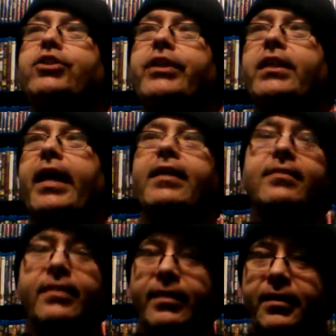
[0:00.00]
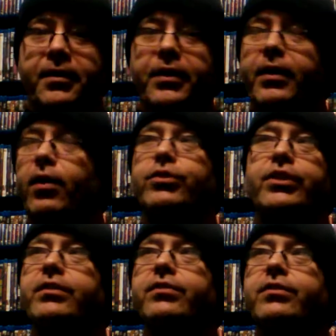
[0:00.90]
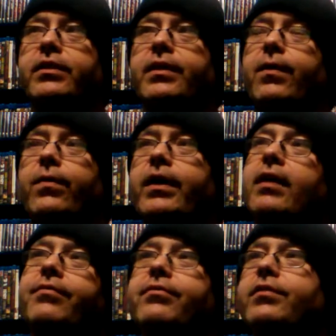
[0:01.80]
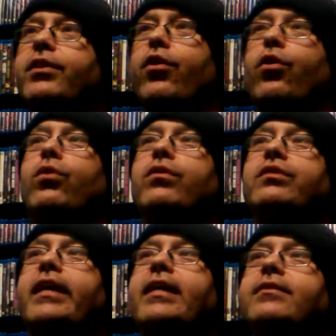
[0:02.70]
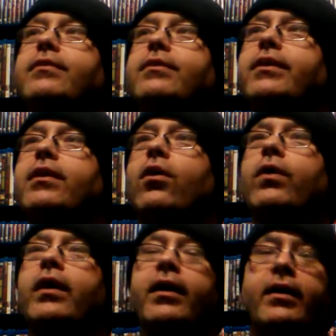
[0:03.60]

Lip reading: And she likes, you know, she's, you know, kind of the girl who's like into, you know,